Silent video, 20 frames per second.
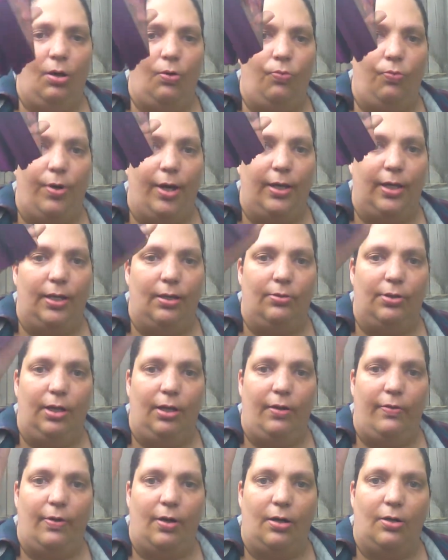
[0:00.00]
red gilding
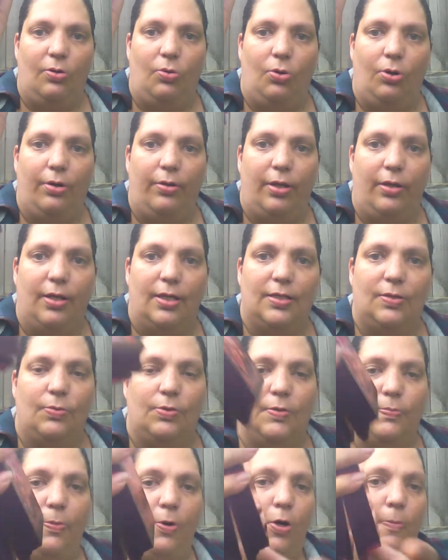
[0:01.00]
on the Encore, and then this
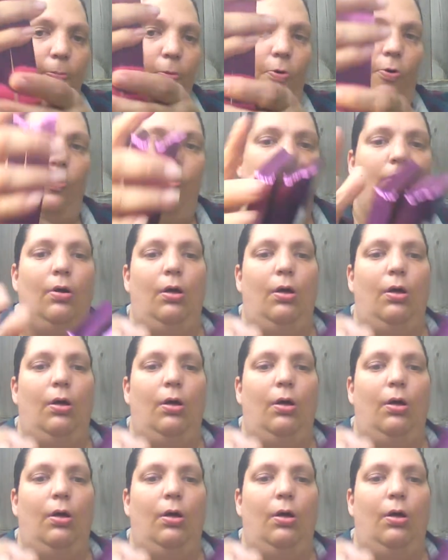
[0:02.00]
one's purple.